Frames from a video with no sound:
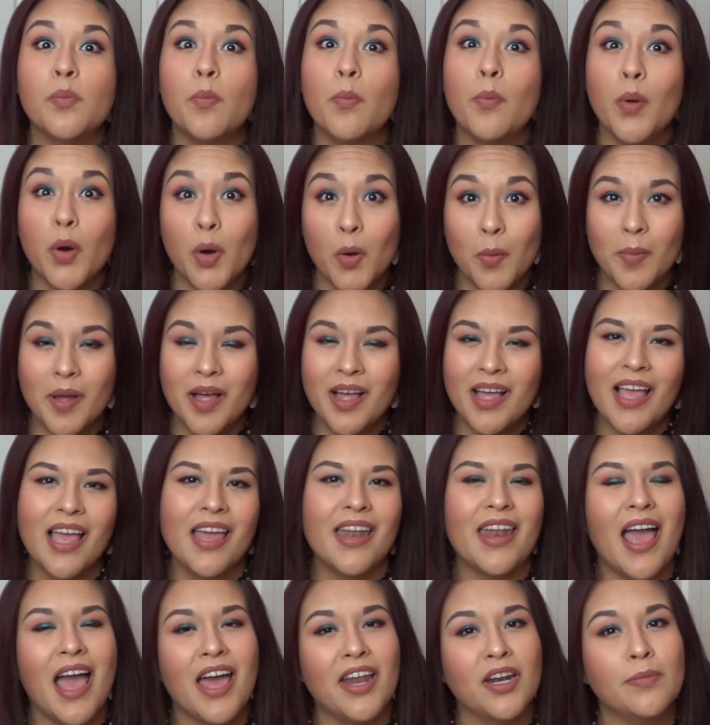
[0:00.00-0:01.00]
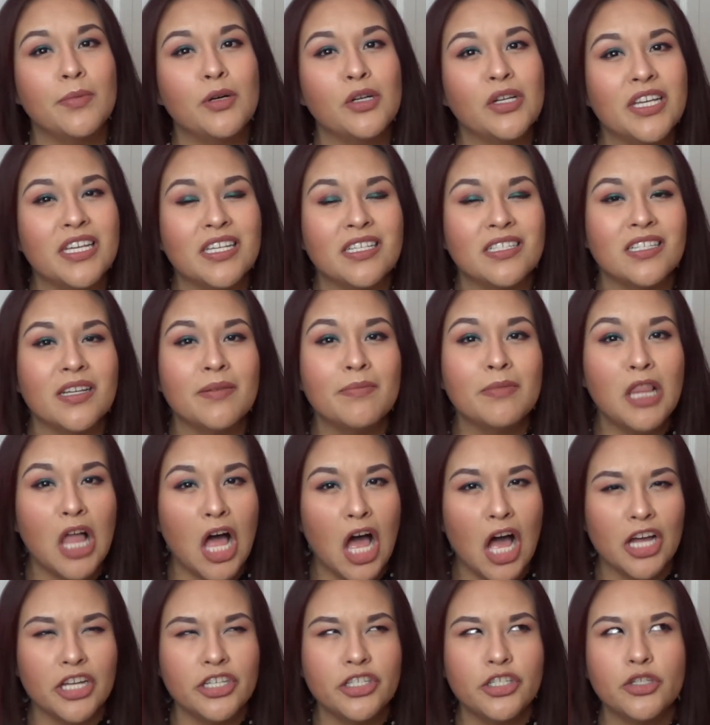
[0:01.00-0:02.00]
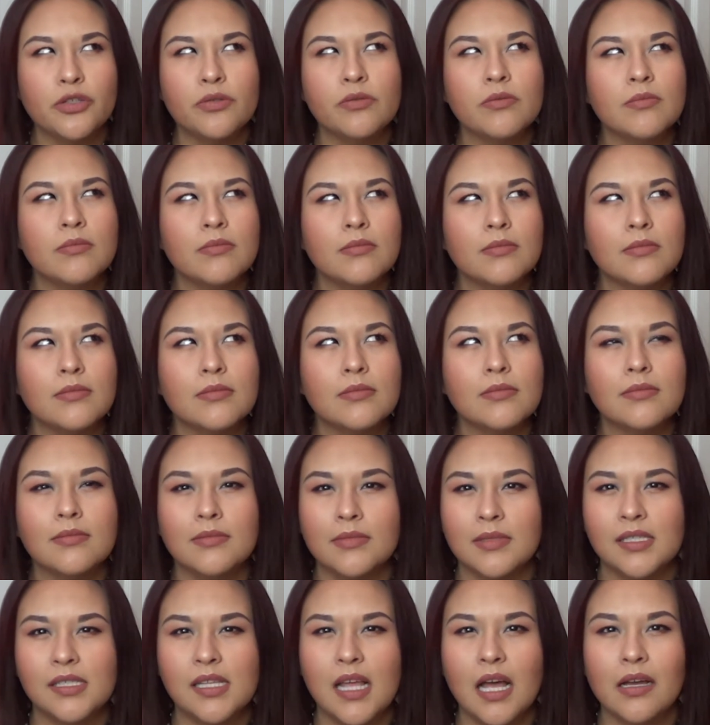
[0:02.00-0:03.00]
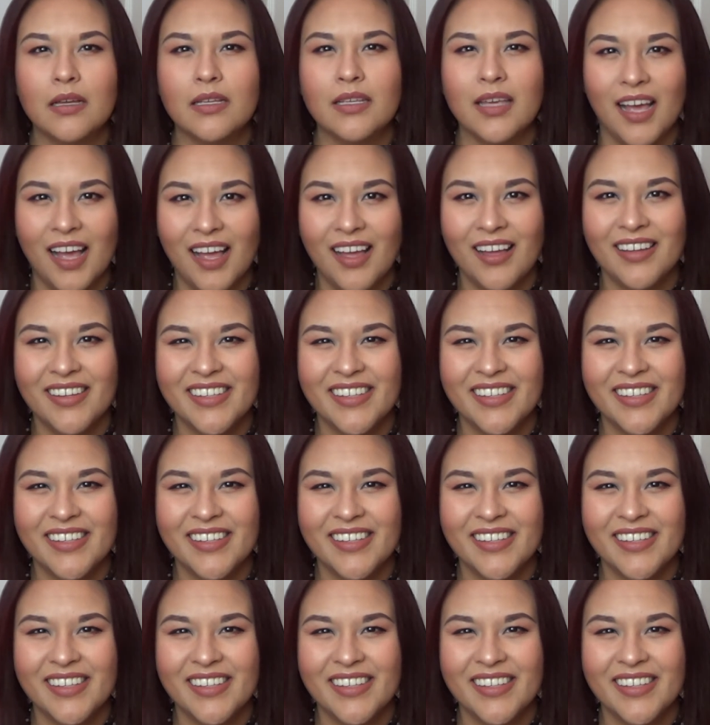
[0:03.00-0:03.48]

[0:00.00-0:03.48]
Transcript: Boma at Animal Kingdom Lodge. Yeah.